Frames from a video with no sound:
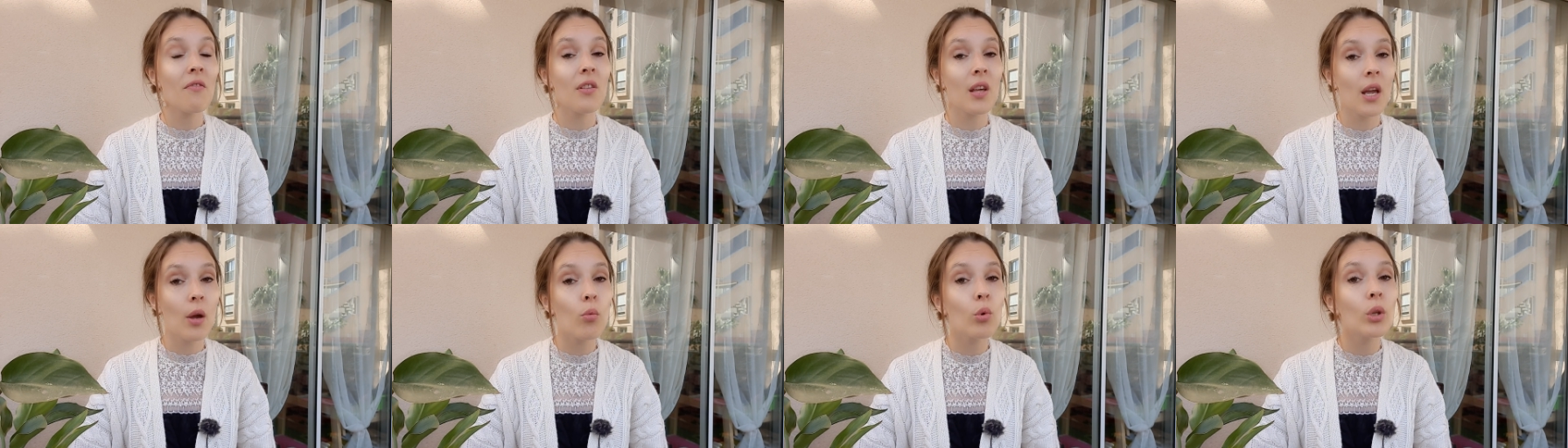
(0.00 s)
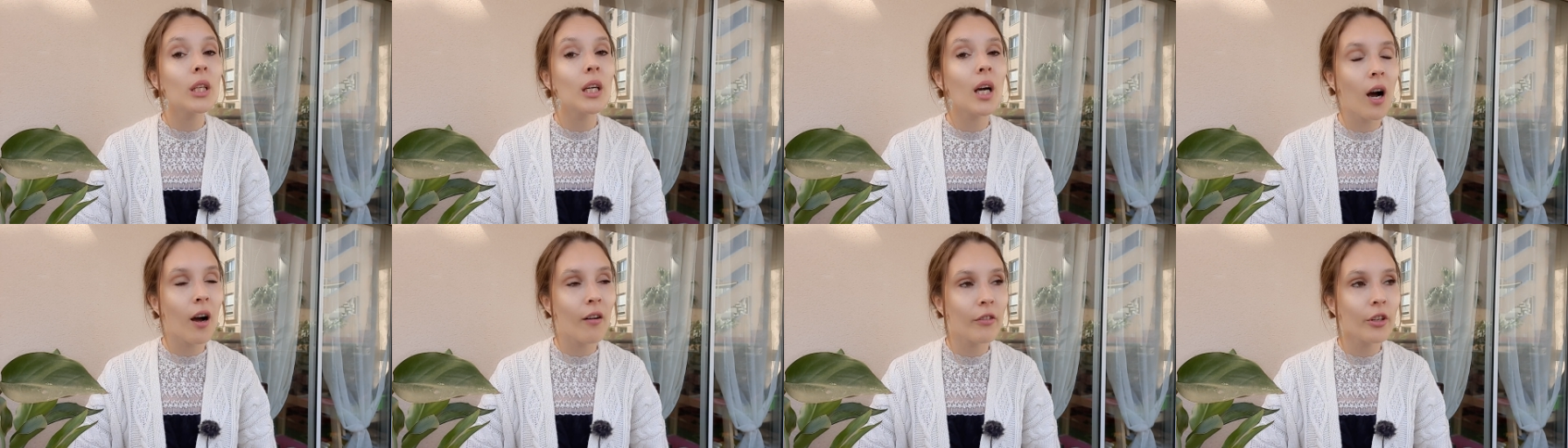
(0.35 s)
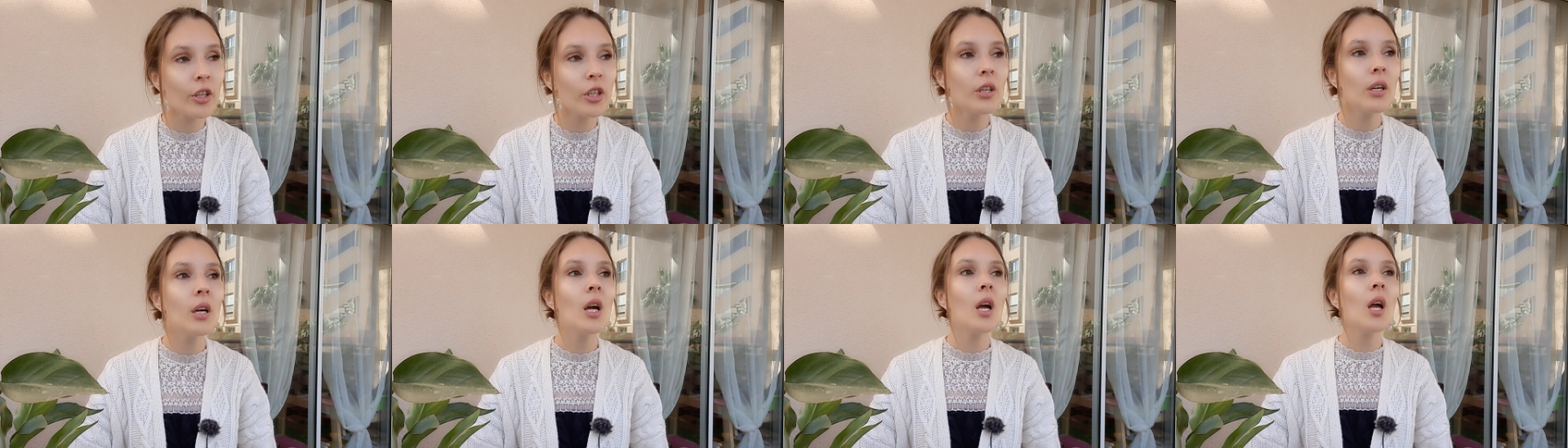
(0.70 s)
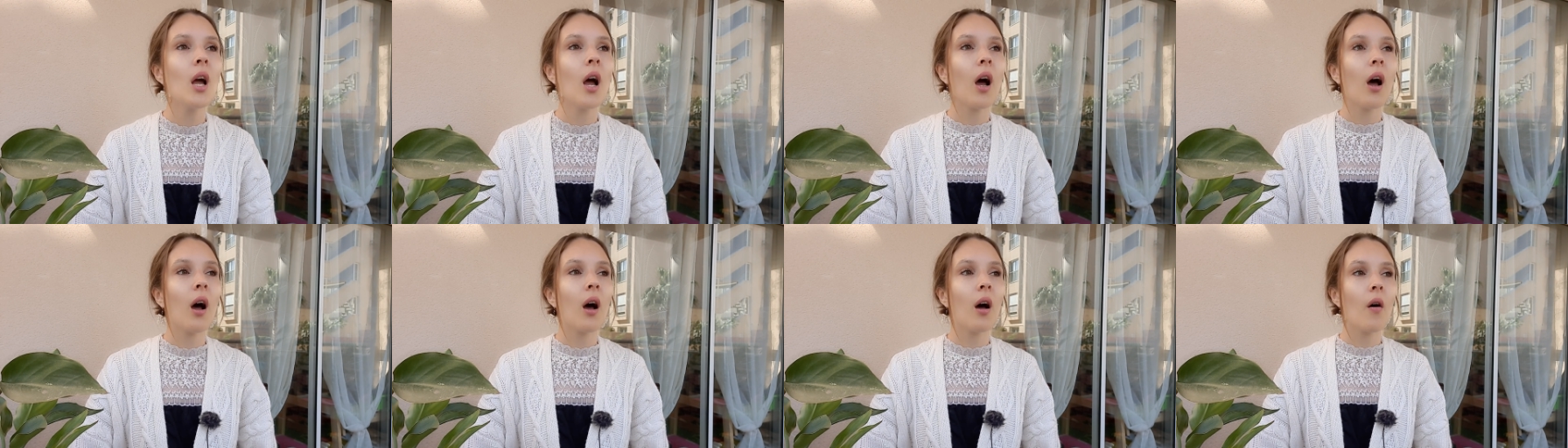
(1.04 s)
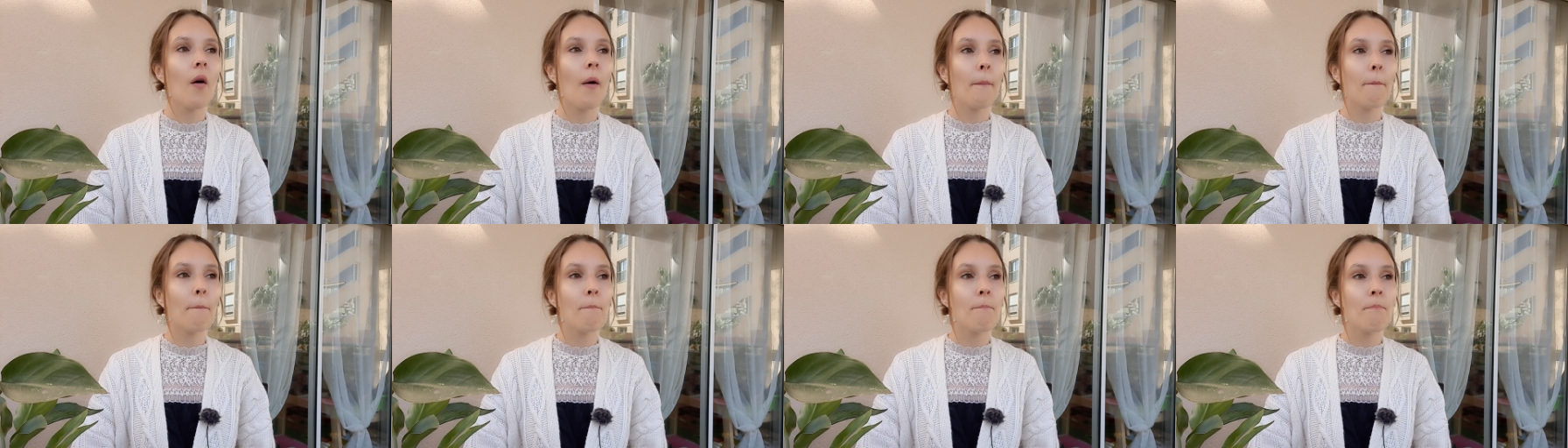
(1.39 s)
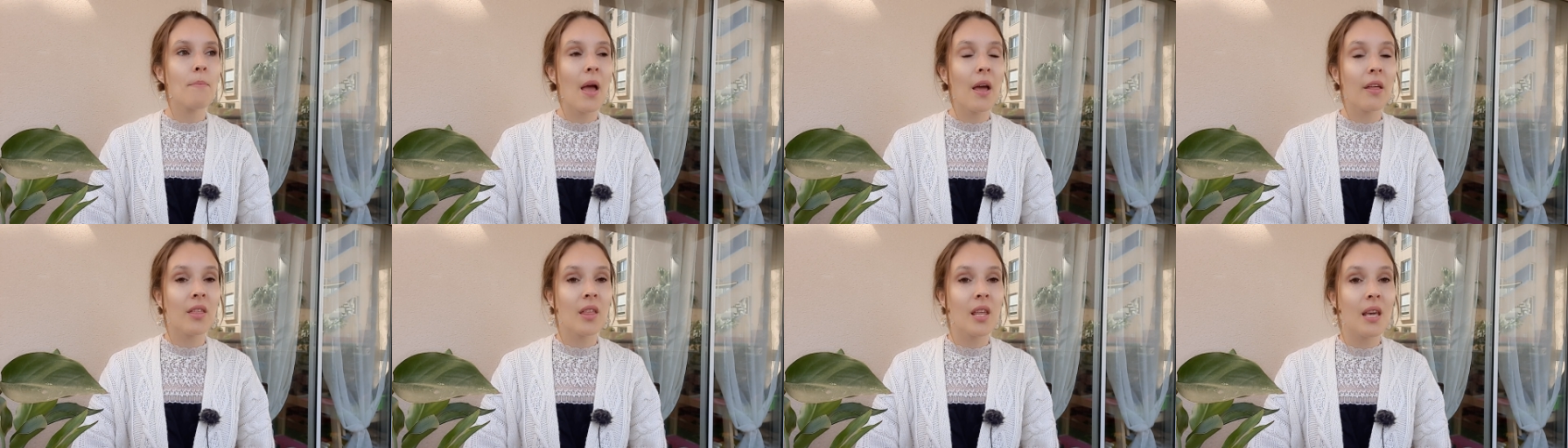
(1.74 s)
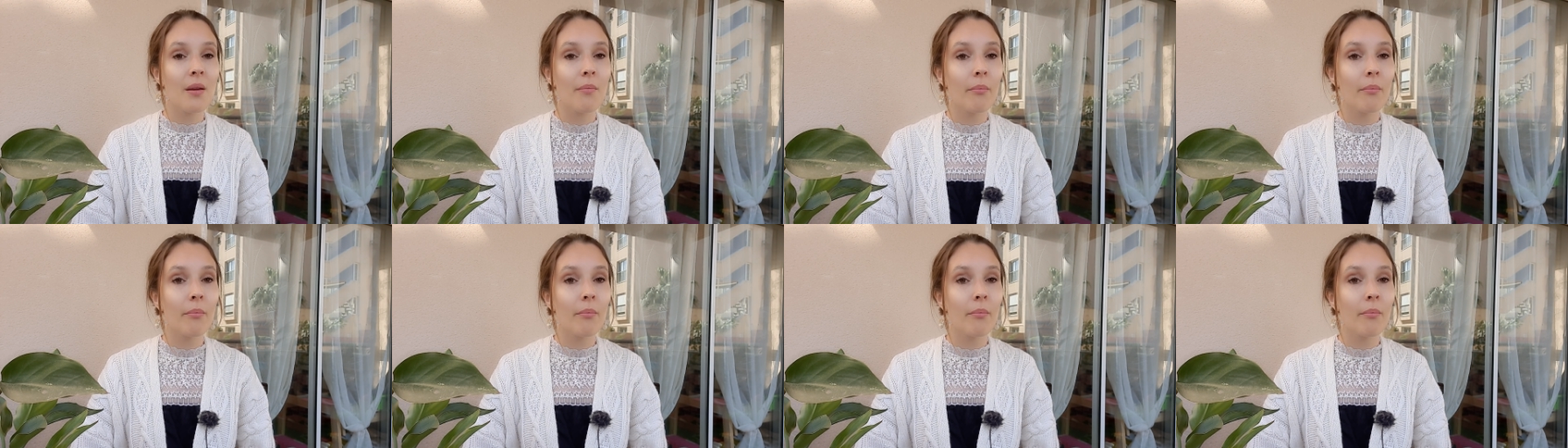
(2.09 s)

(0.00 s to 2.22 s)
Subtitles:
they will cover the